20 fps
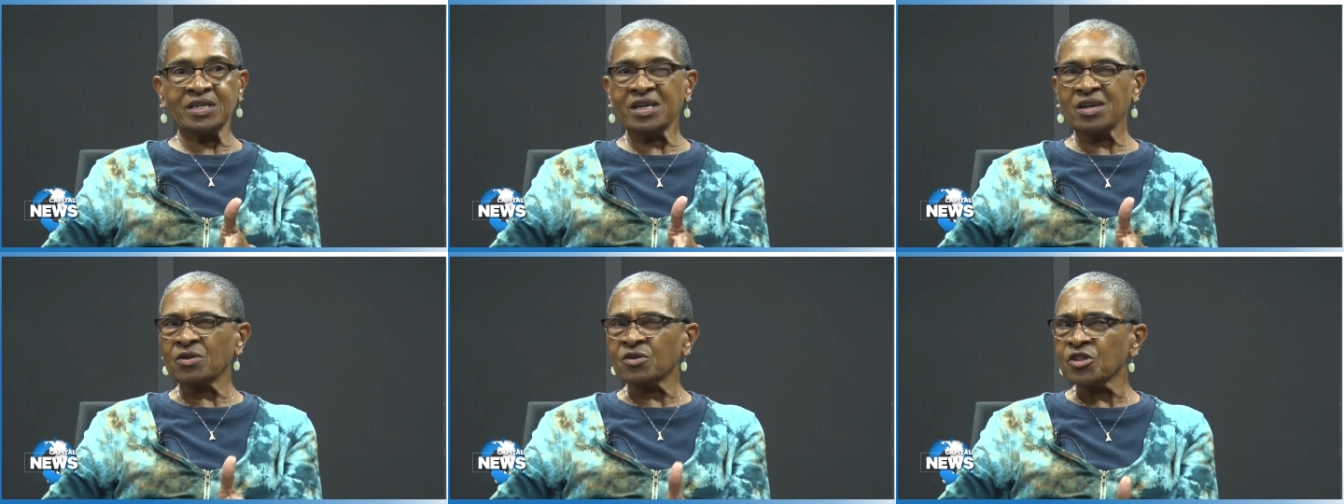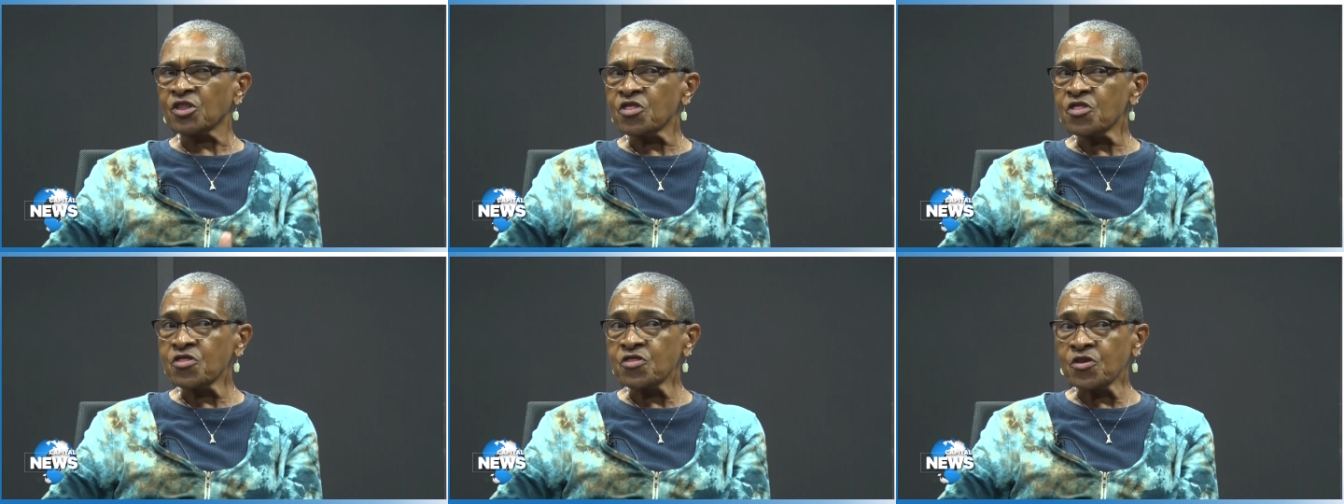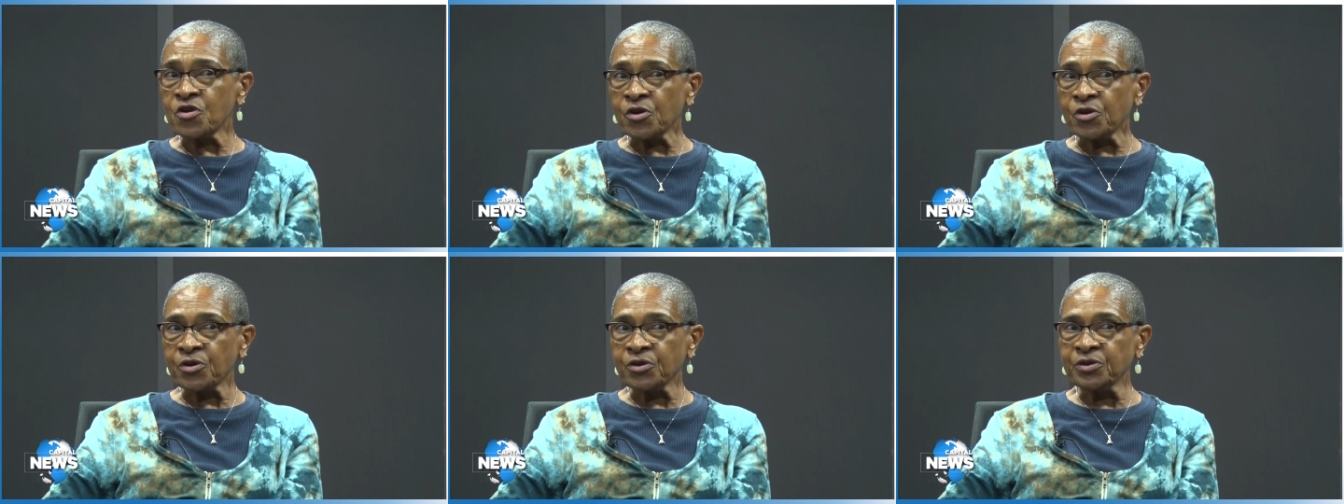day on the
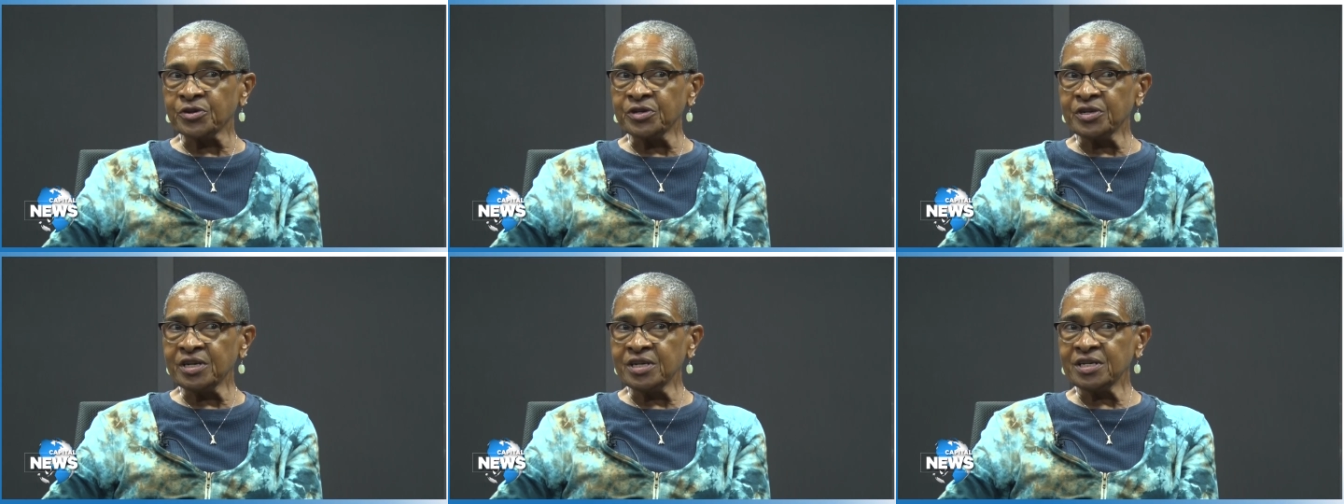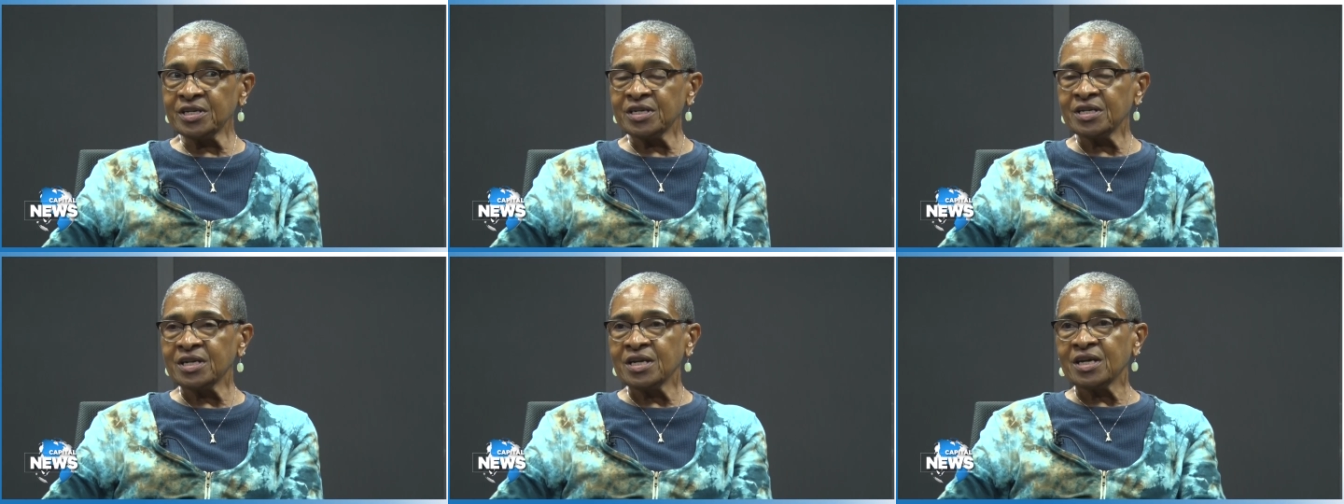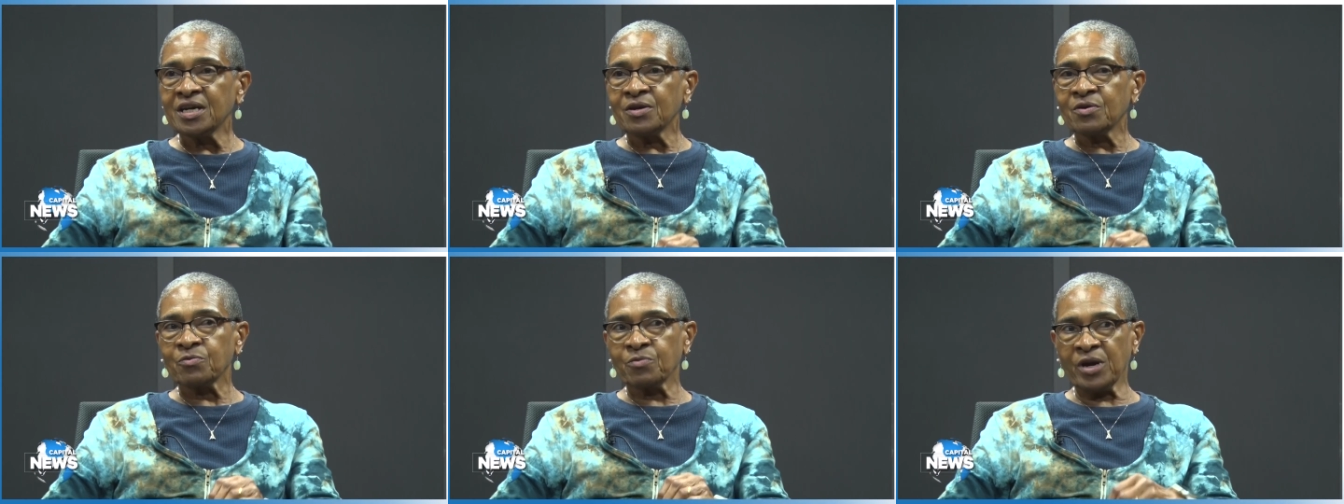3rd
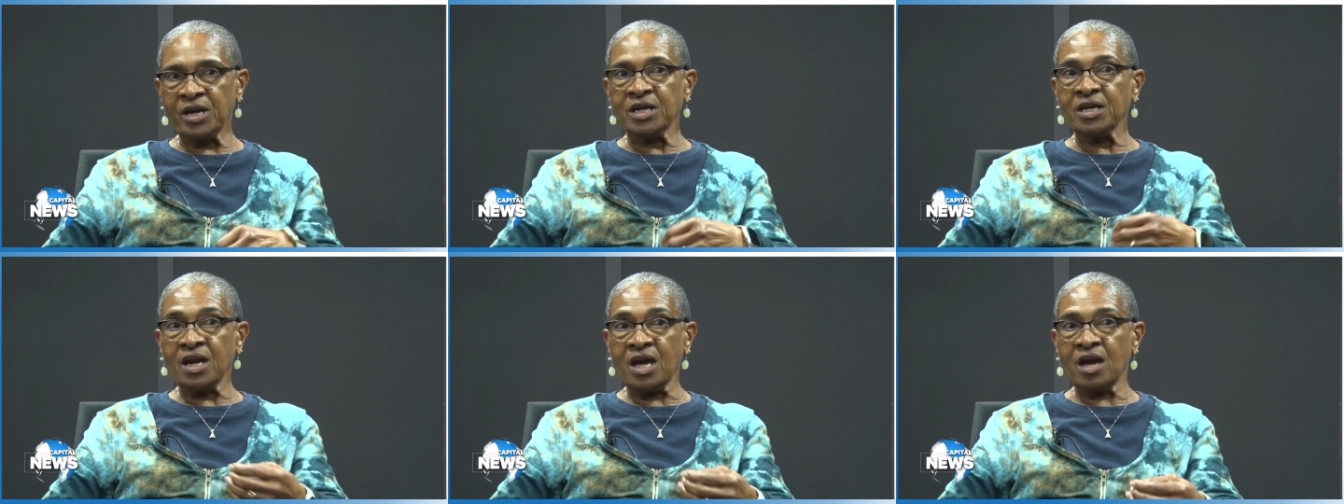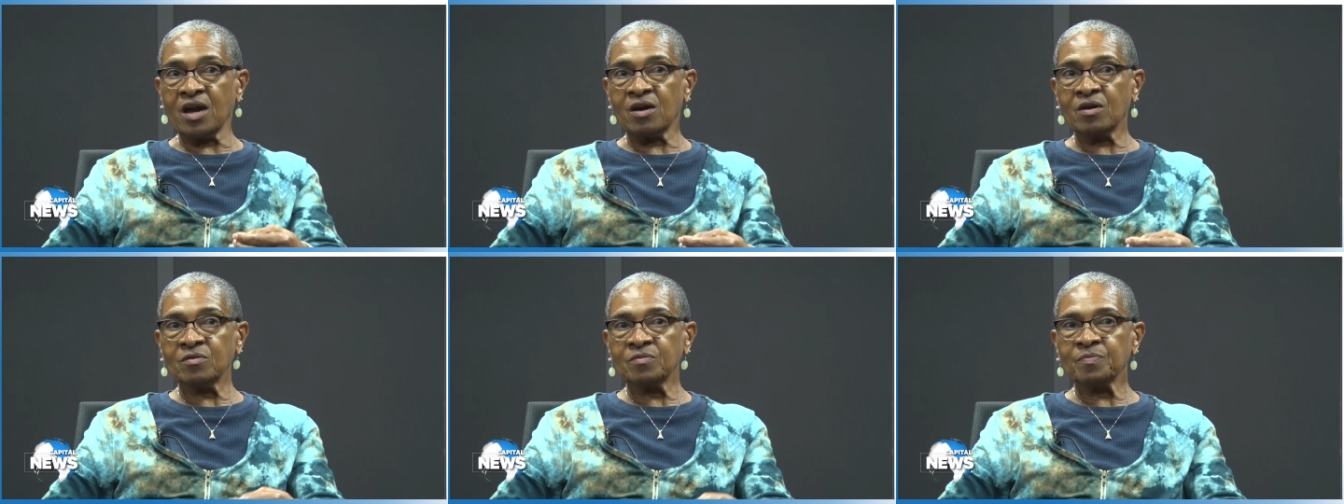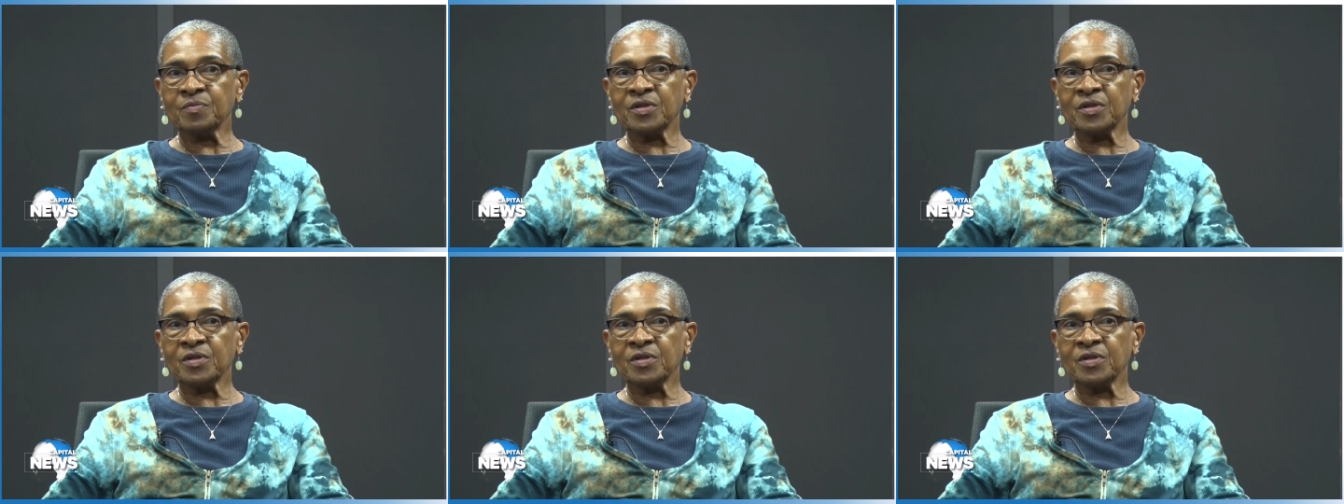right now.